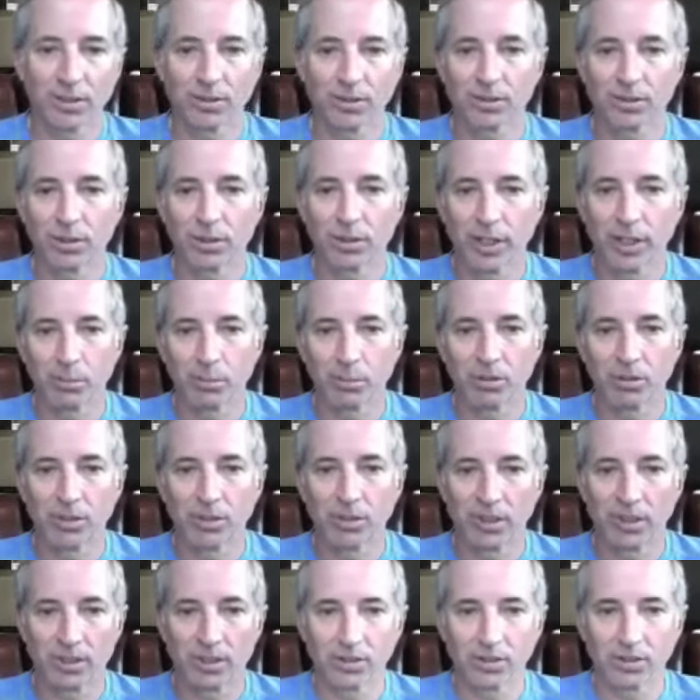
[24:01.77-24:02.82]
ships
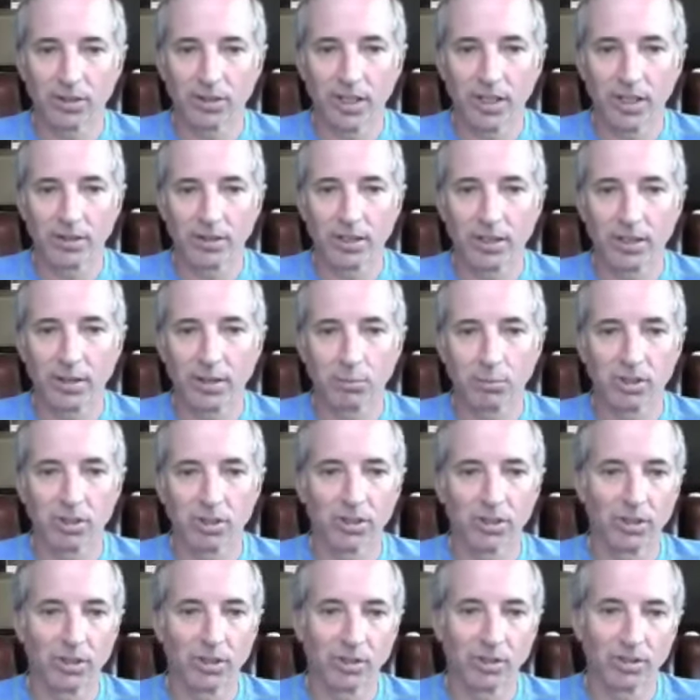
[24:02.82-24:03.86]
and send them
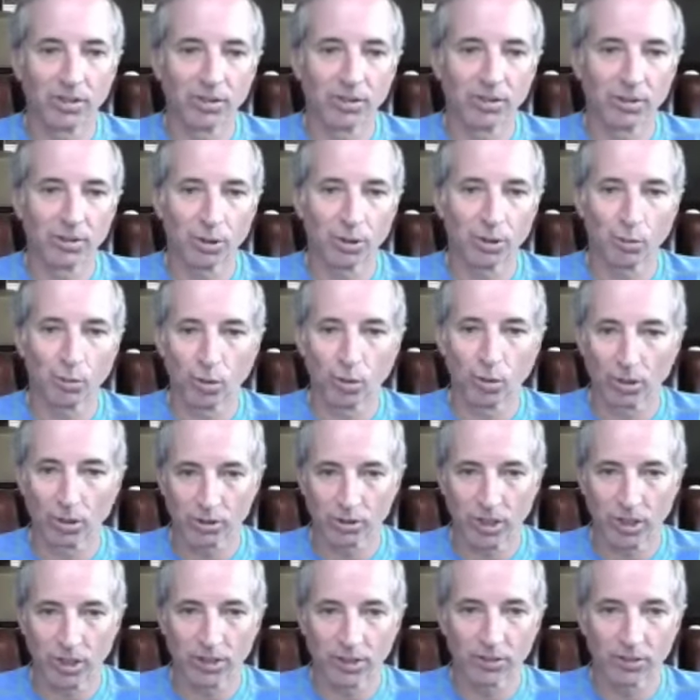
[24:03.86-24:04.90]
to third
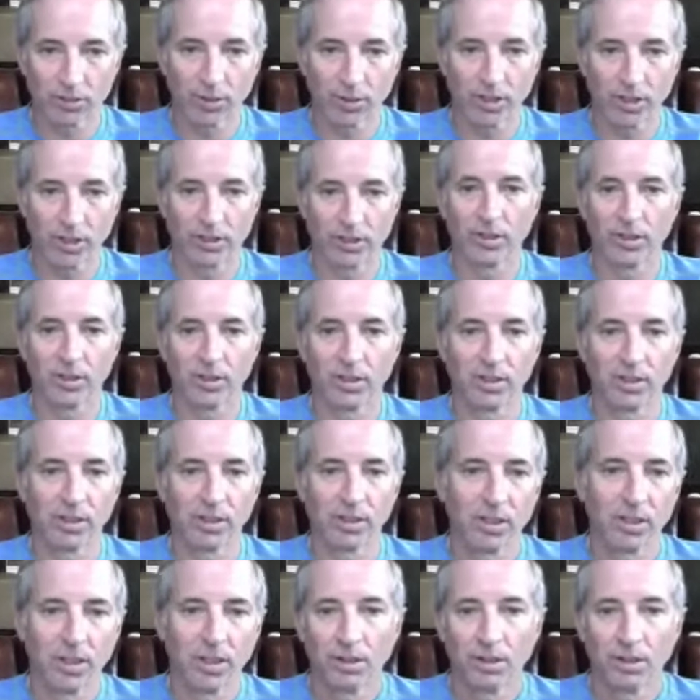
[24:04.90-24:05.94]
world countries, and
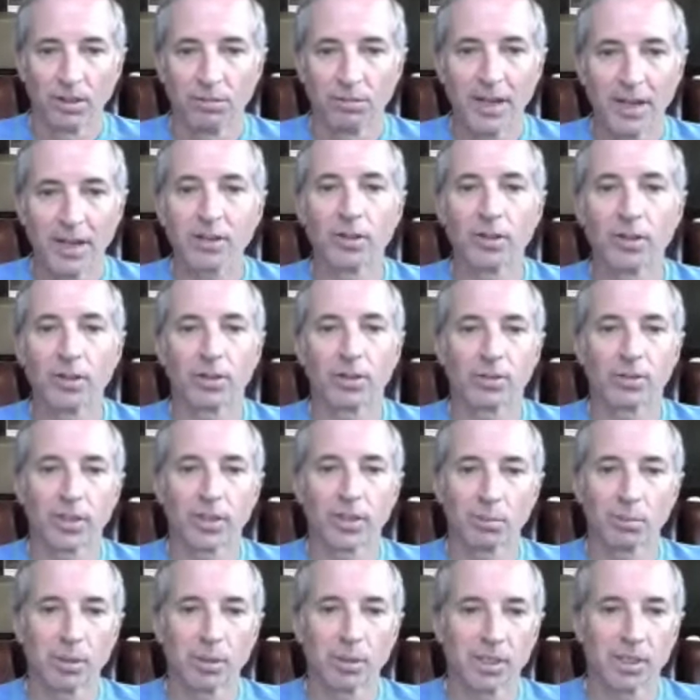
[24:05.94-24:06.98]
vendors
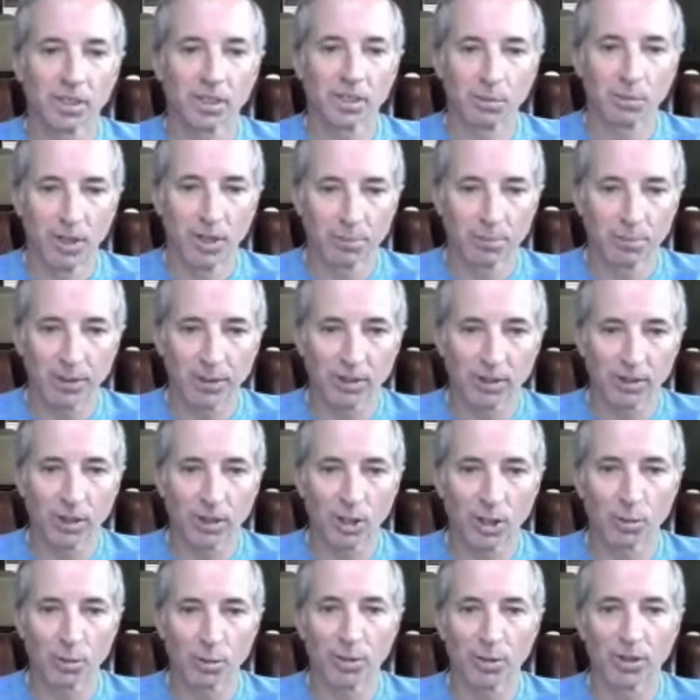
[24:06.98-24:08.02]
can pick them up at the
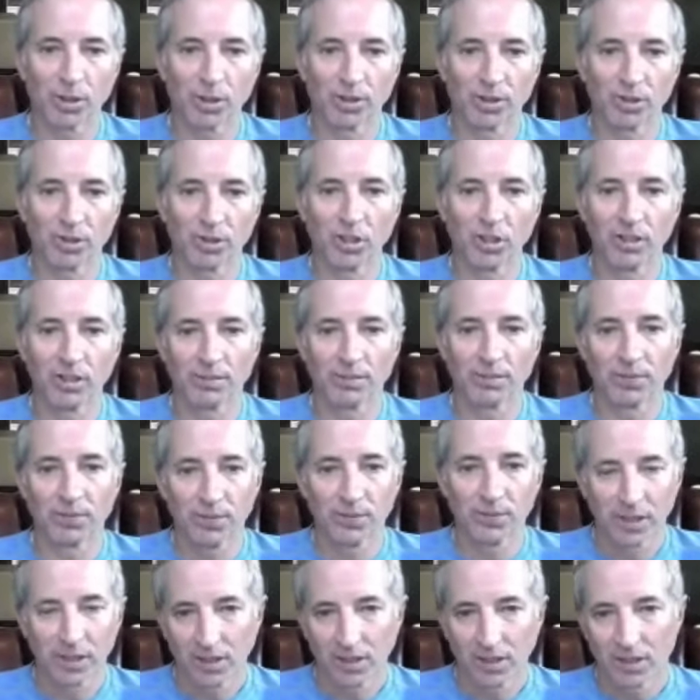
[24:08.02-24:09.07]
harbors
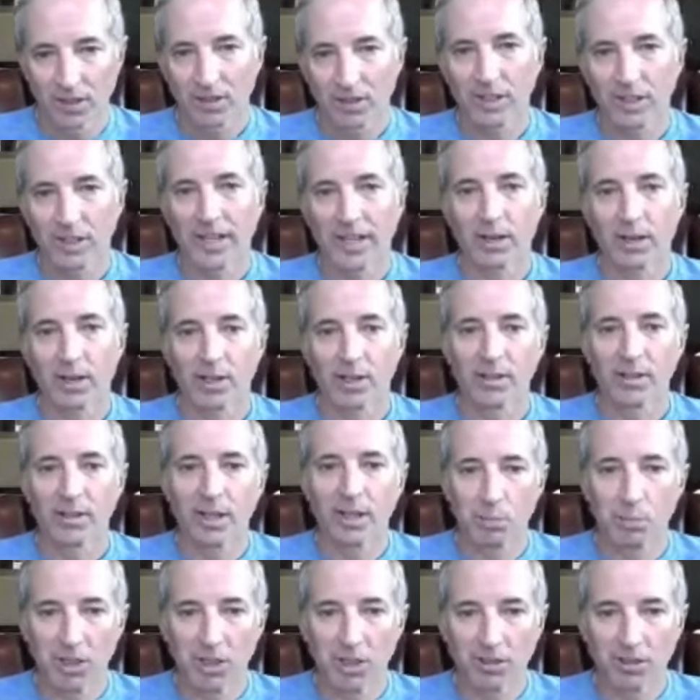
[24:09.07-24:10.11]
and carry
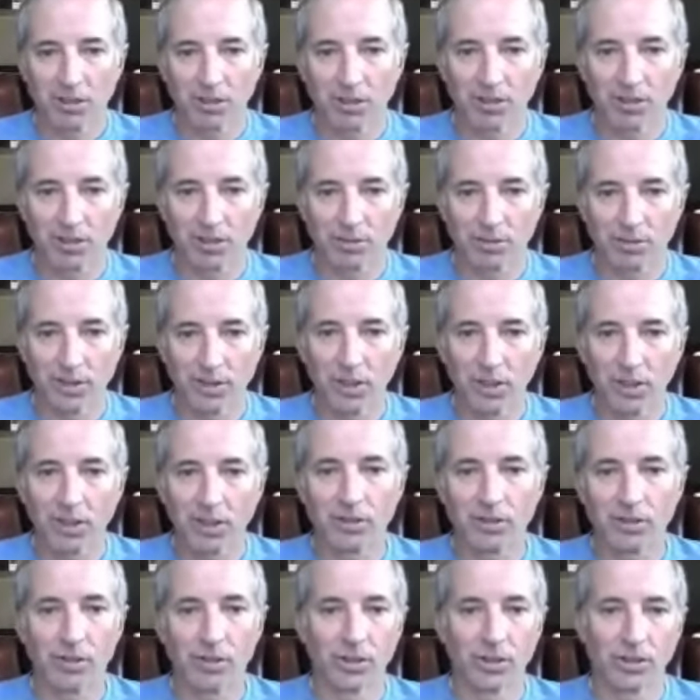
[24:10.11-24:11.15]
them into the
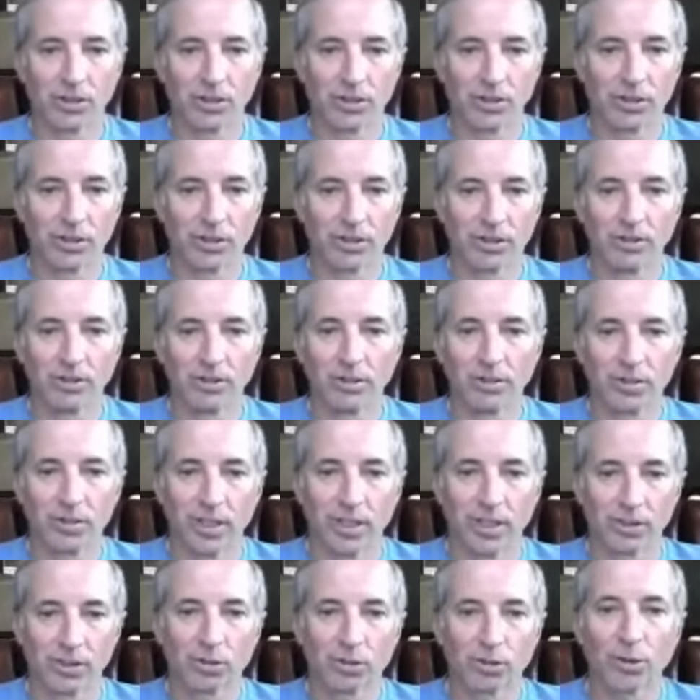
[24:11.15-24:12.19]
villages and
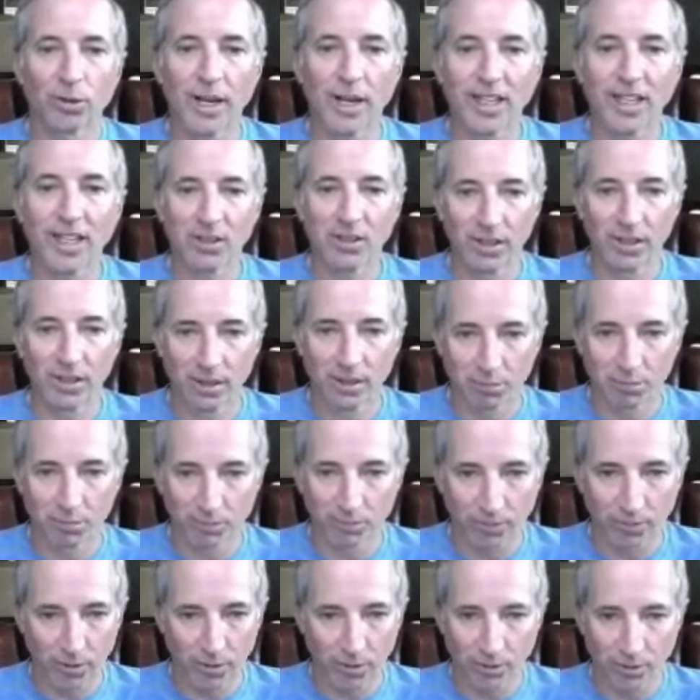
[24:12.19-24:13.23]
trade
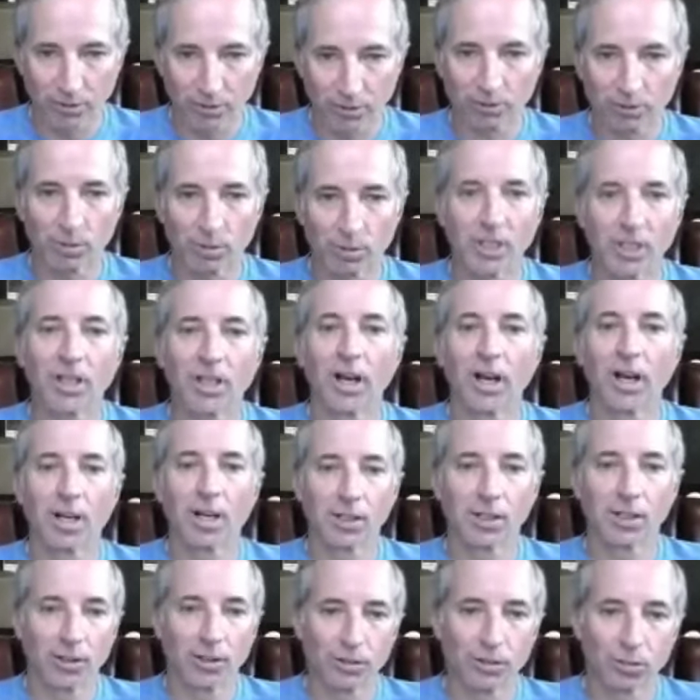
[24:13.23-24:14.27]
them for
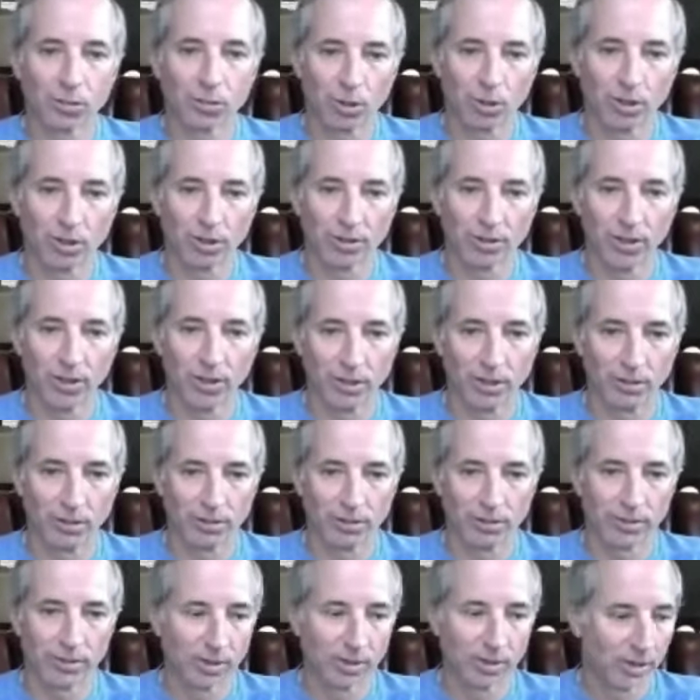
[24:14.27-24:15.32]
$3 worth
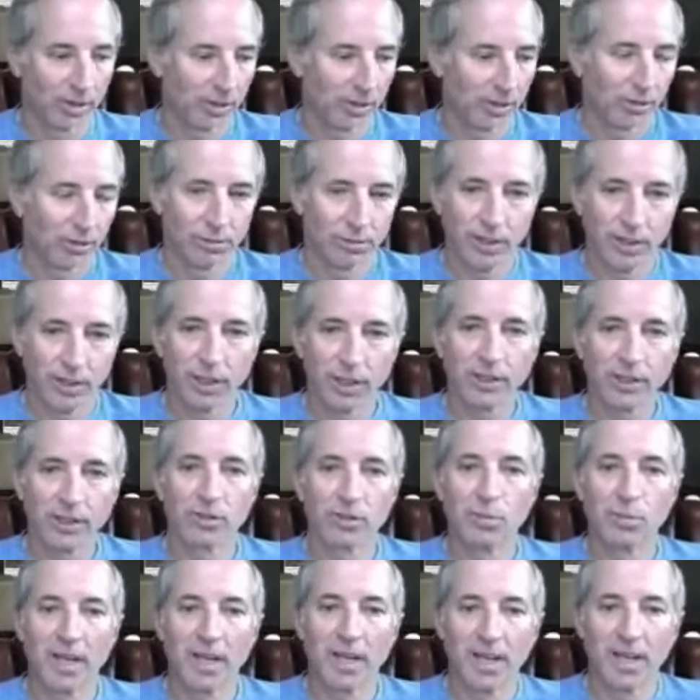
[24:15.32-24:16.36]
of
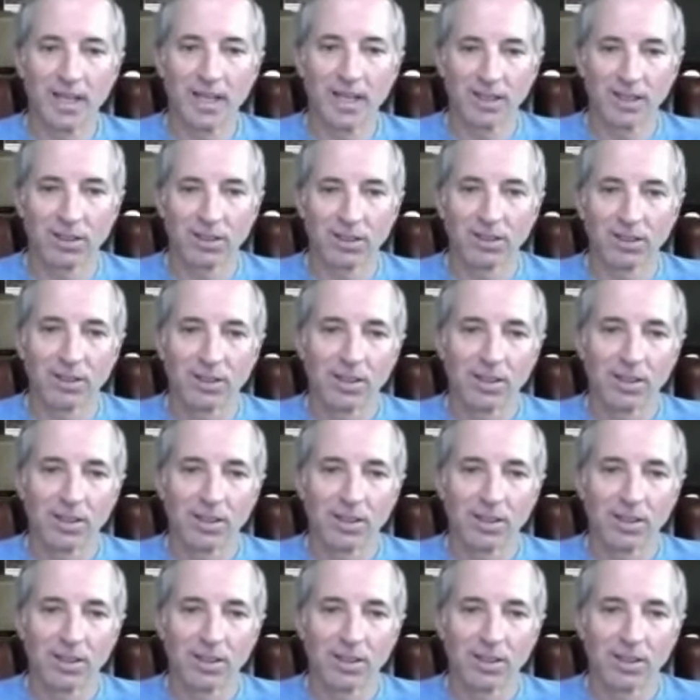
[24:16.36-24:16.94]
village-made